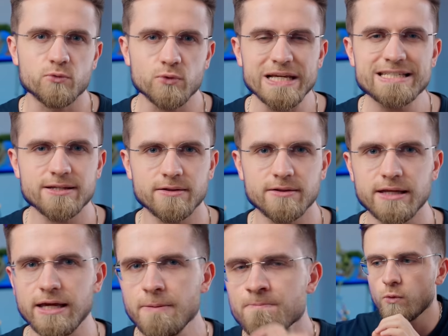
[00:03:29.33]

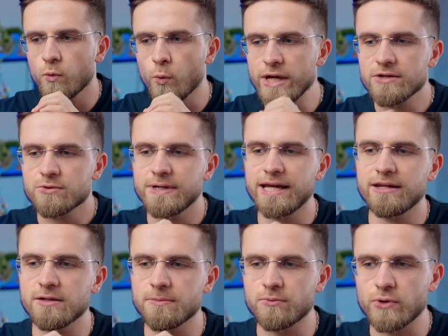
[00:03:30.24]
Recently, we
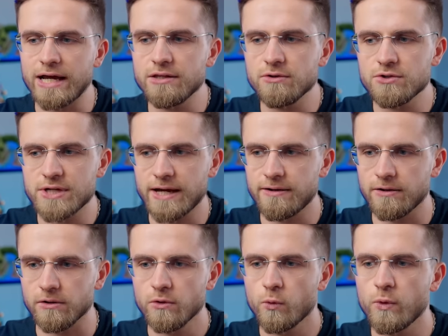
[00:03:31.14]
created a brand new
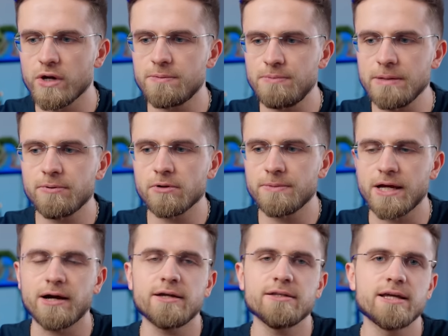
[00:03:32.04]
channel with people
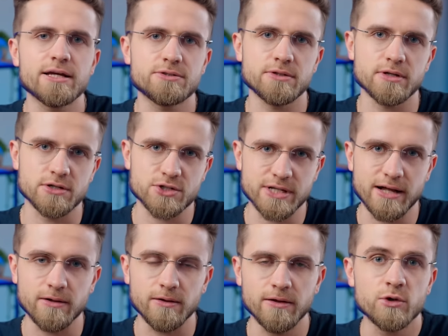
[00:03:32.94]
behind Gesson and
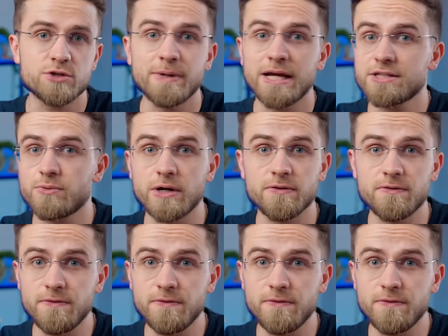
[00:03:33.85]
Schnell, which makes around